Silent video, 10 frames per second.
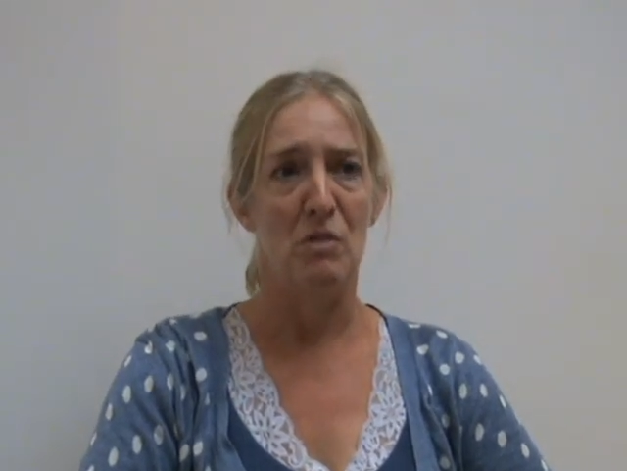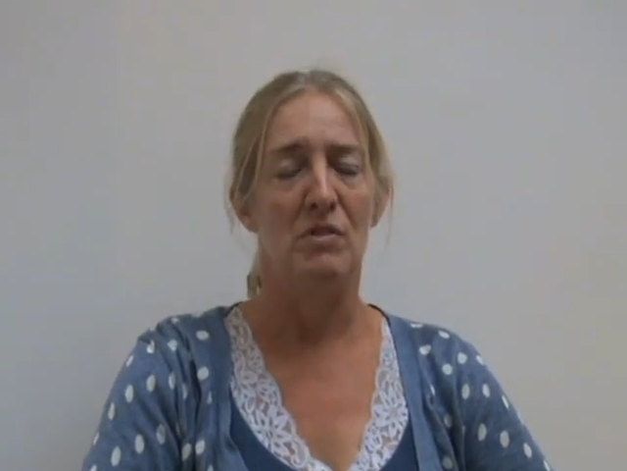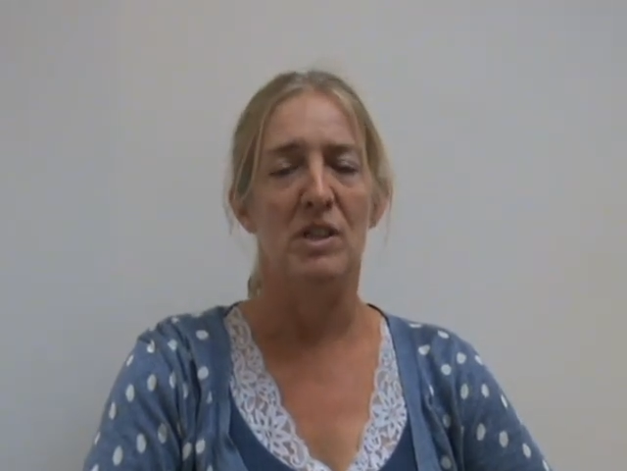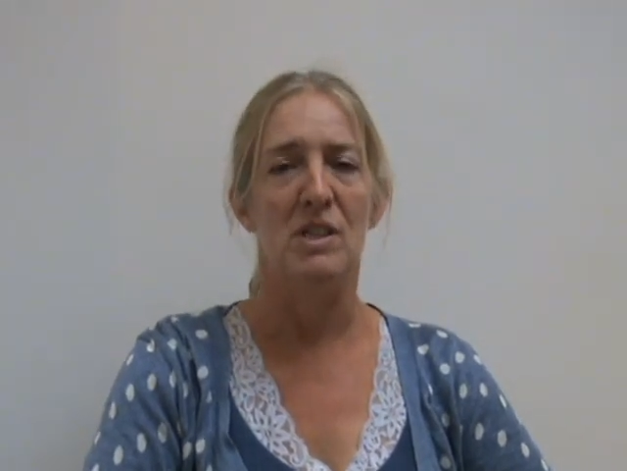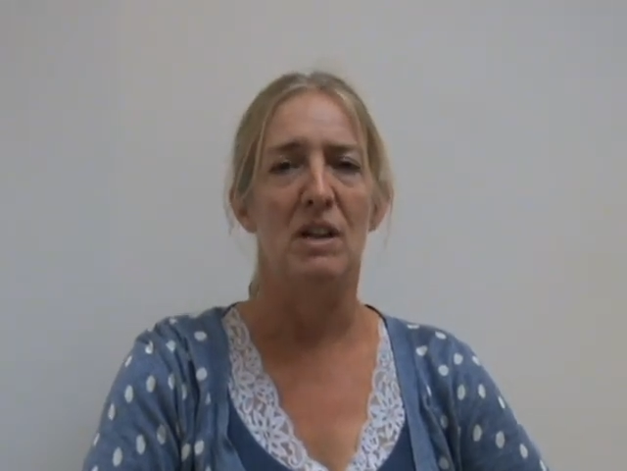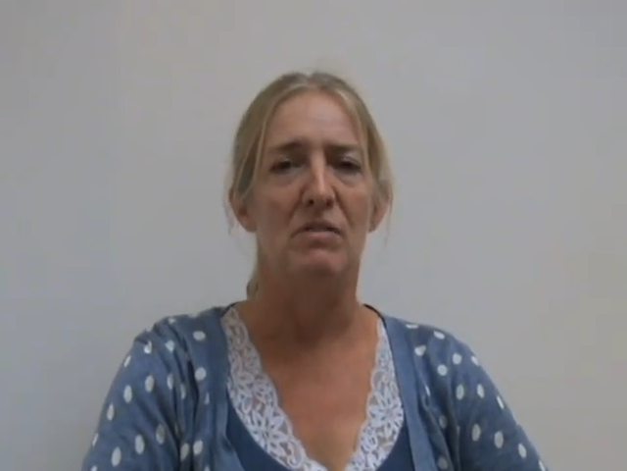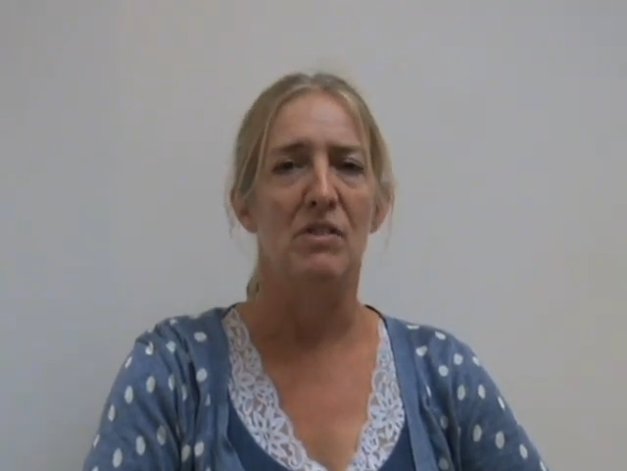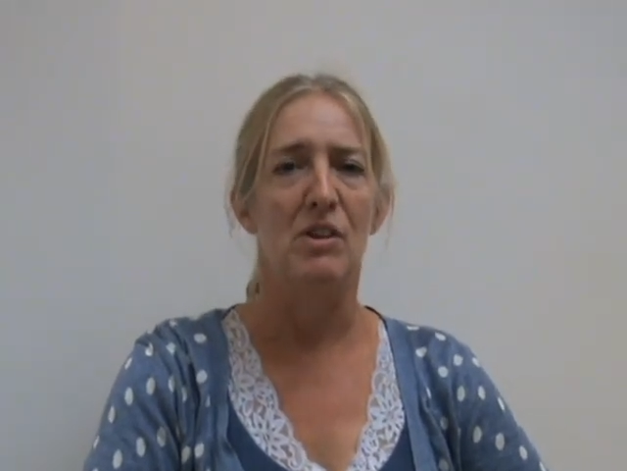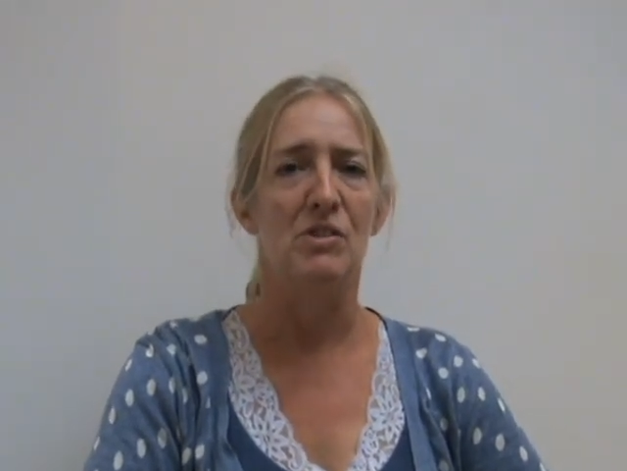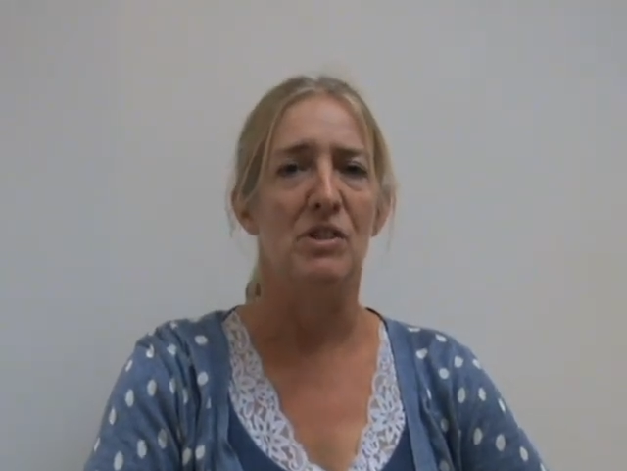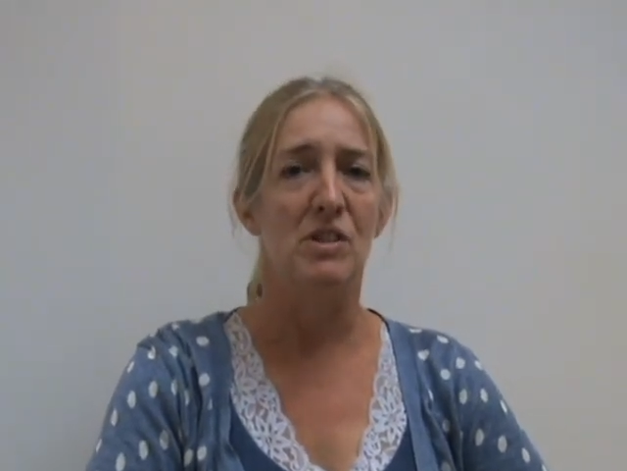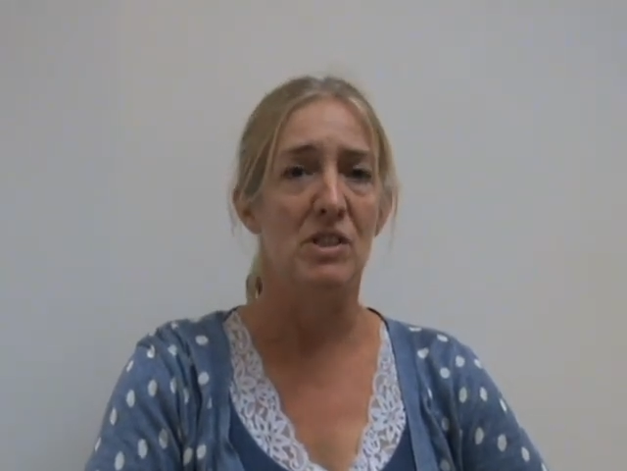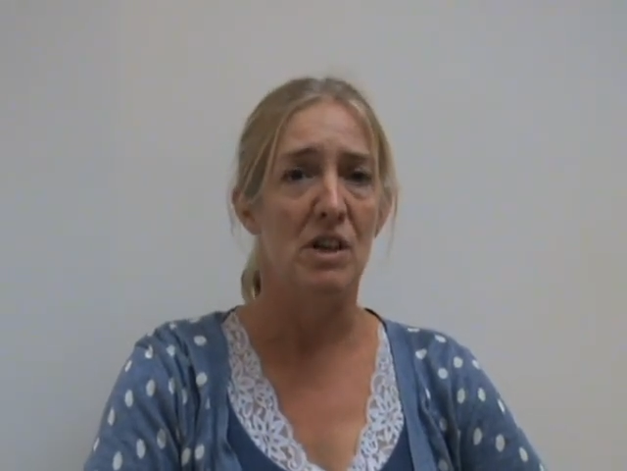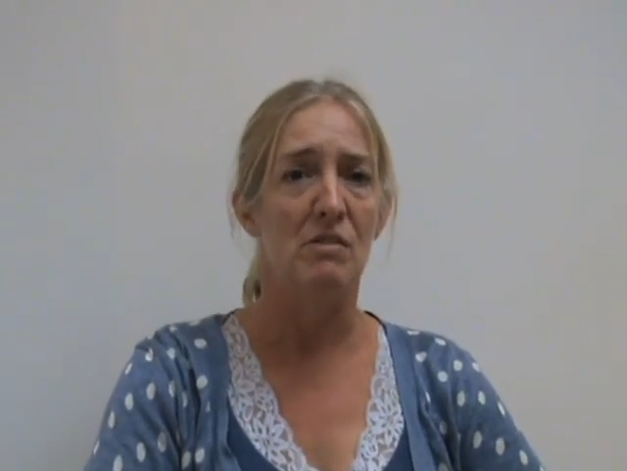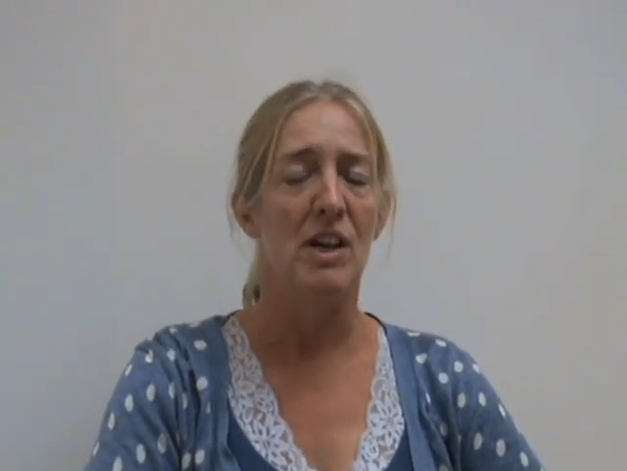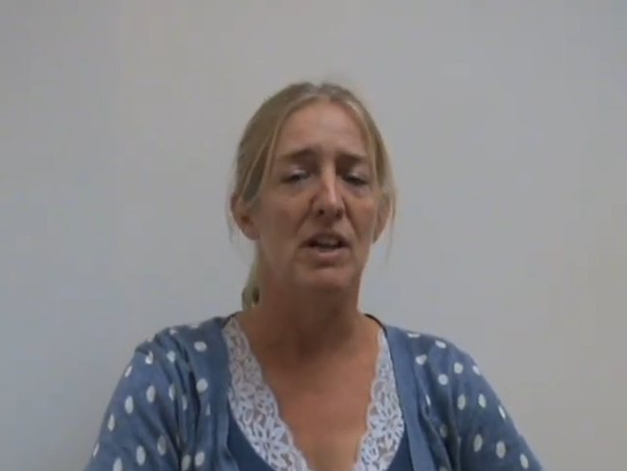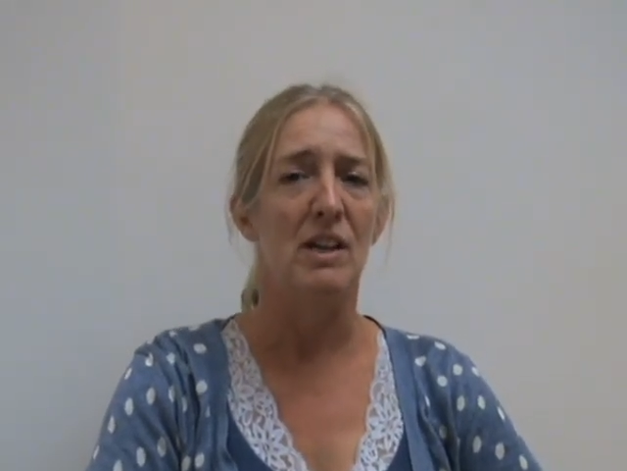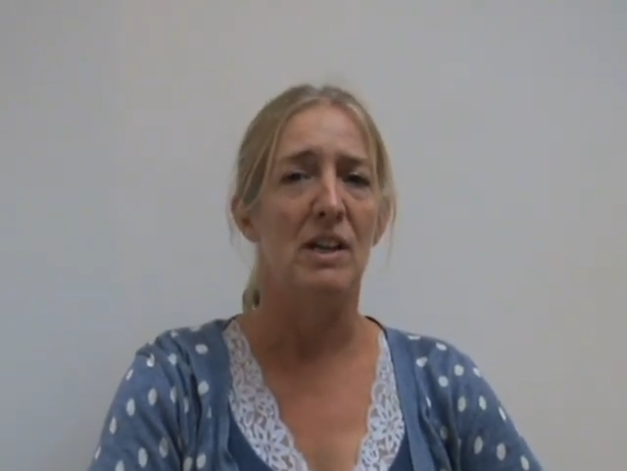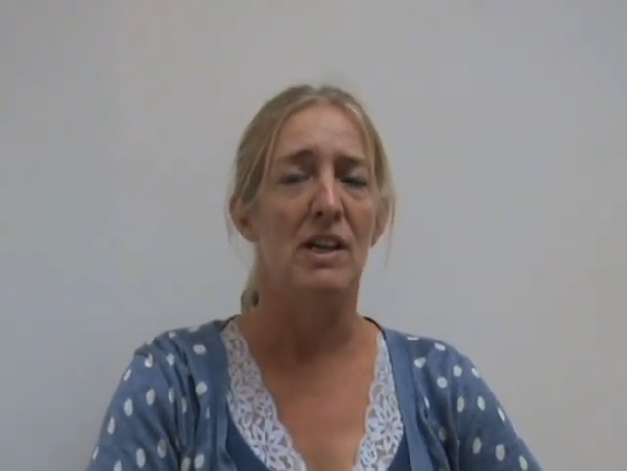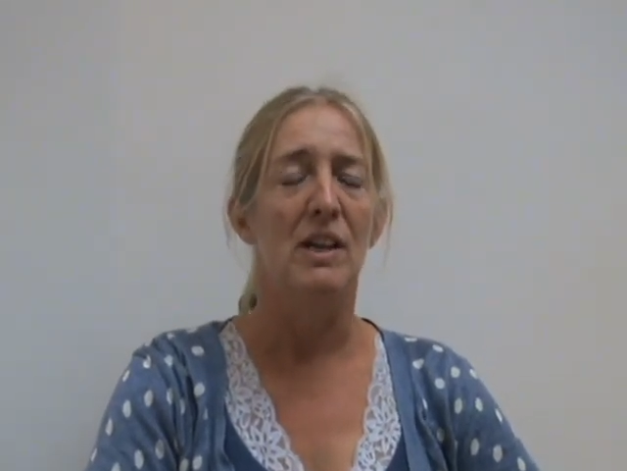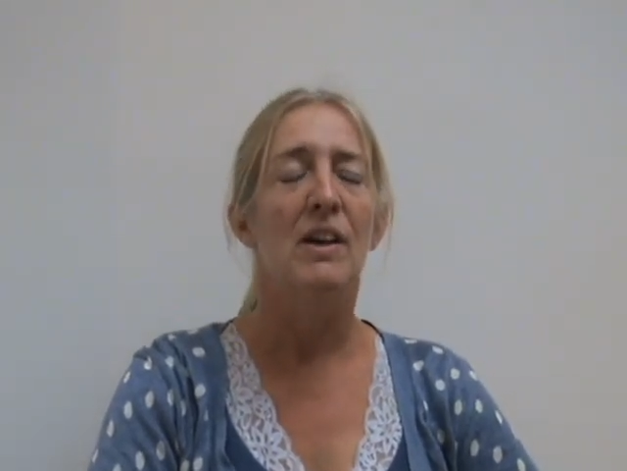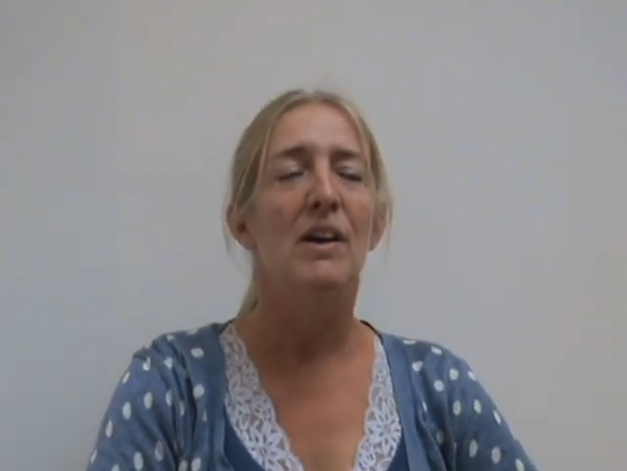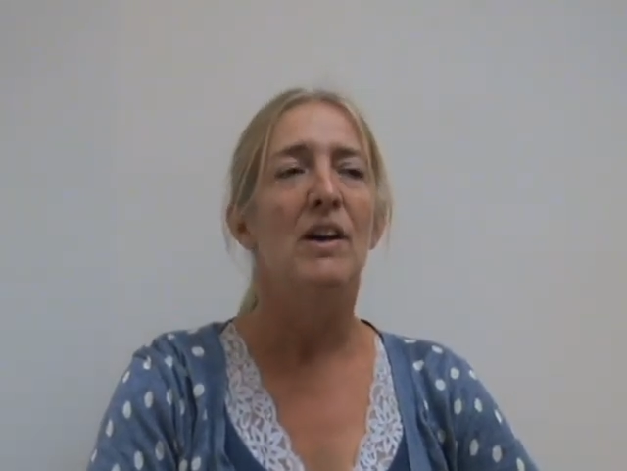over the telephone directly.